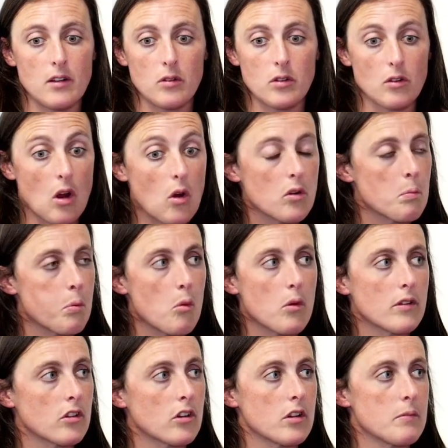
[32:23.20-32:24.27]
you know, their own
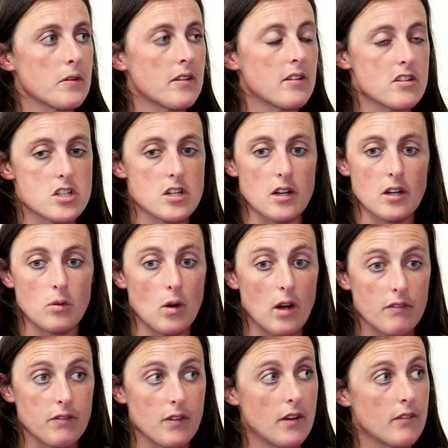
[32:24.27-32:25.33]
important tournaments this year,
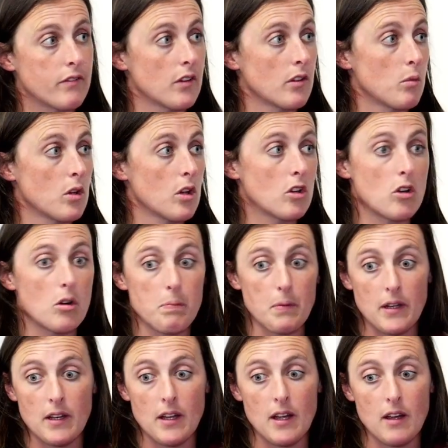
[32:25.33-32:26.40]
qualifying for the World Cup
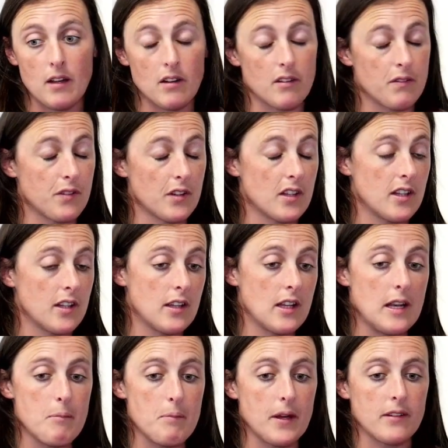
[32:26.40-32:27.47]
and or for the
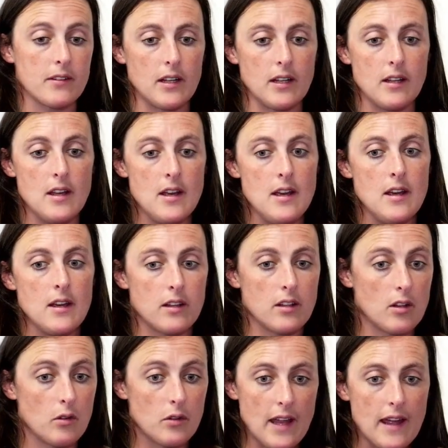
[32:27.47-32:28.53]
Olympics. And, you
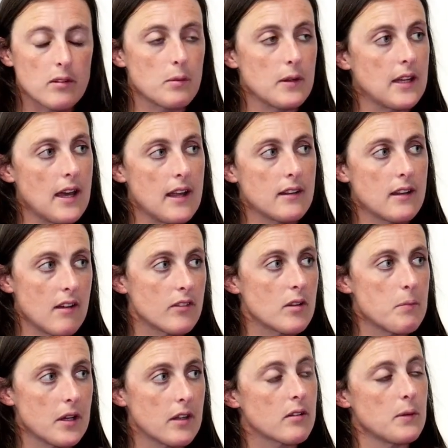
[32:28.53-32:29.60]
know, next weekend, they have
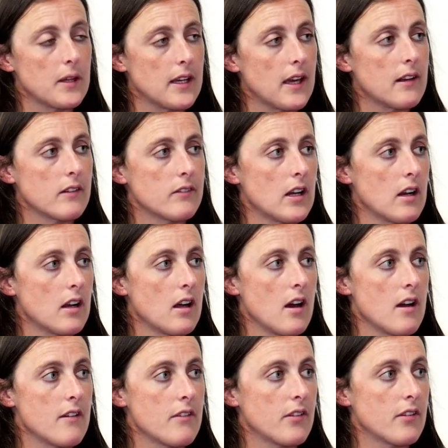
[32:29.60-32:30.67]
the biggest weekend of their
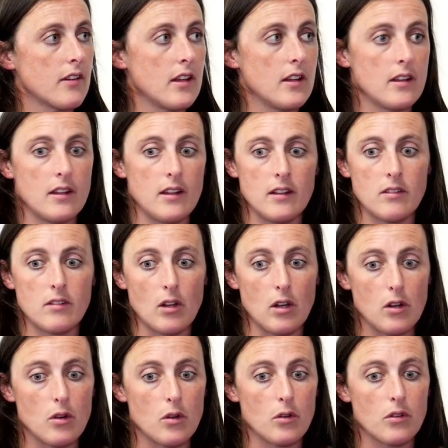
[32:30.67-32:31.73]
lives in, in
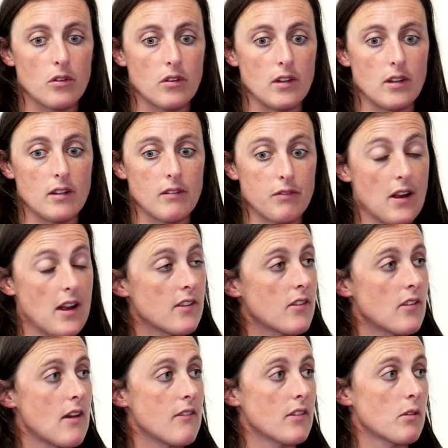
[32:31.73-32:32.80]
Toulouse, in the France
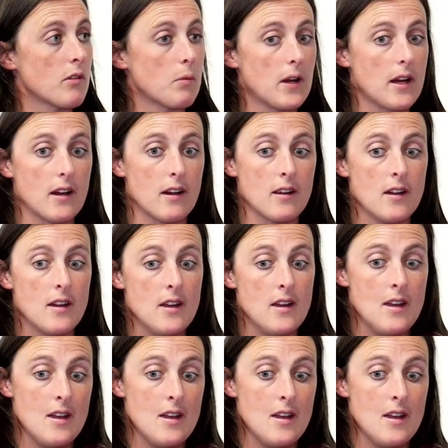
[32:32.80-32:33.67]
Sevens, where